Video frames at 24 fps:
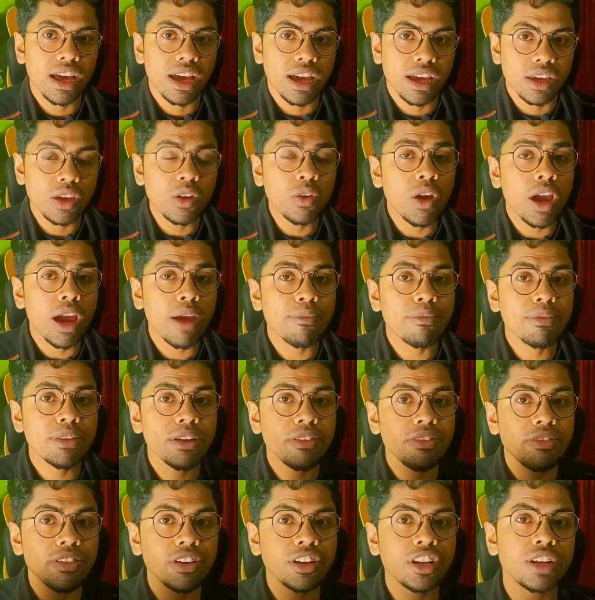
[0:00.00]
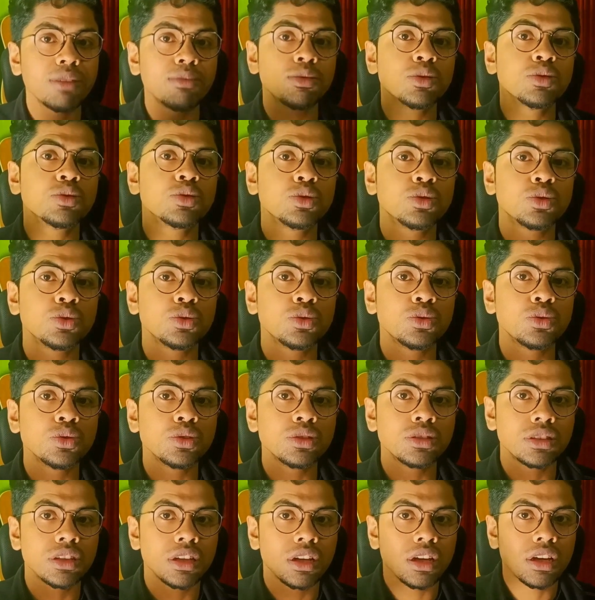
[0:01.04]
You have the freedom to
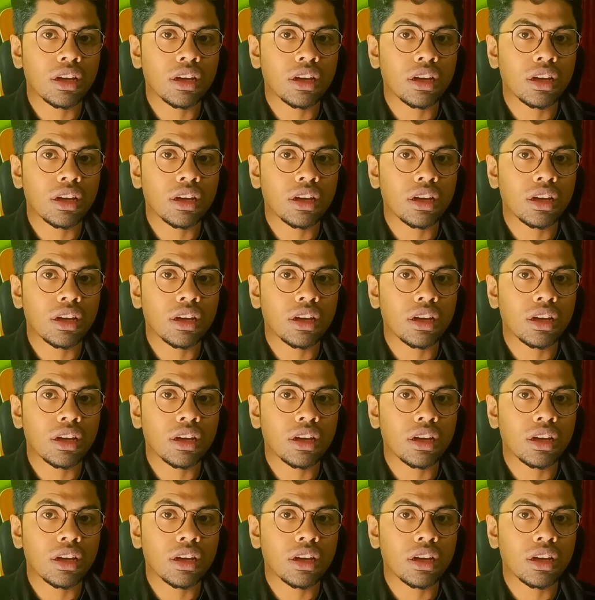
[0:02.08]
choose